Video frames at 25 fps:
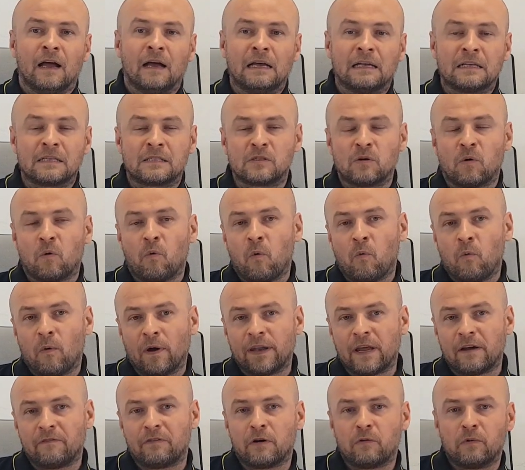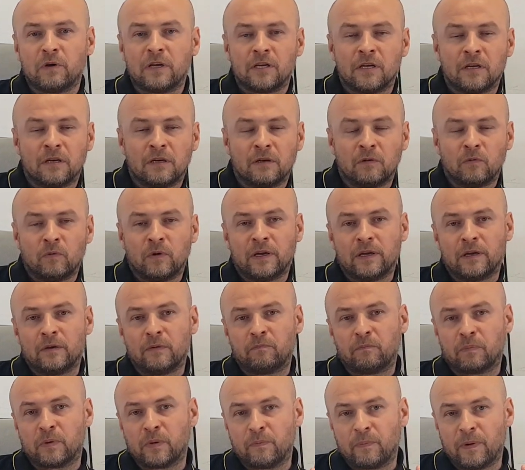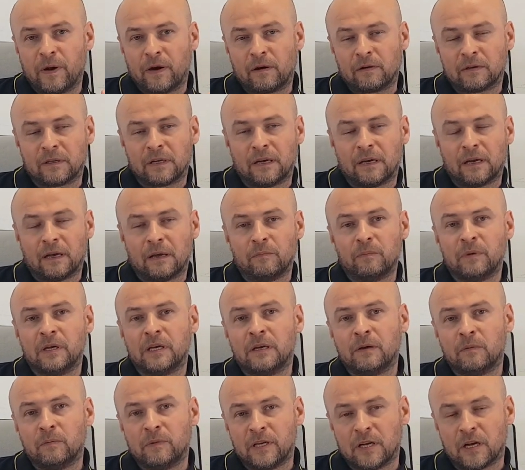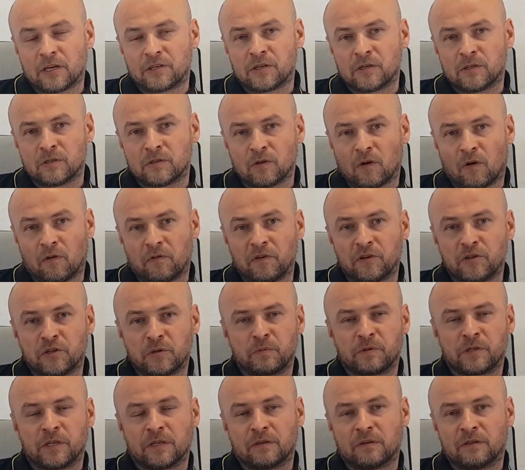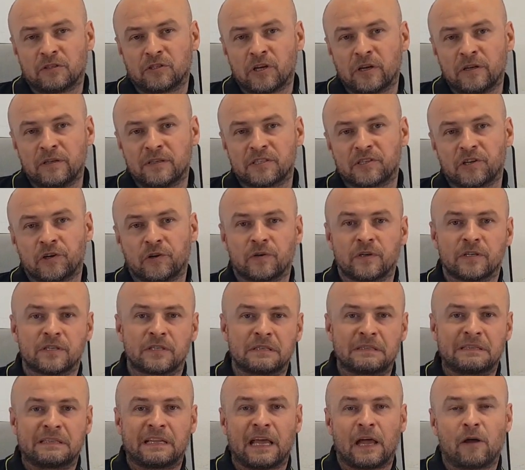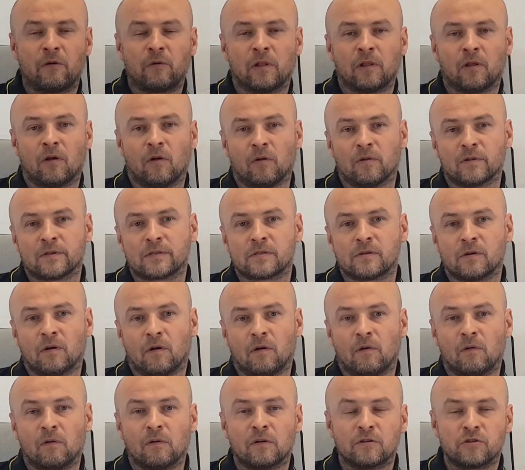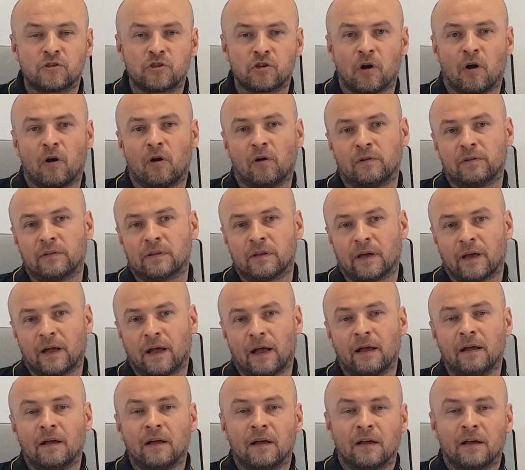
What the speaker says: So whenever we prepare the miniatures of Egyptian Janissaries, they will also join the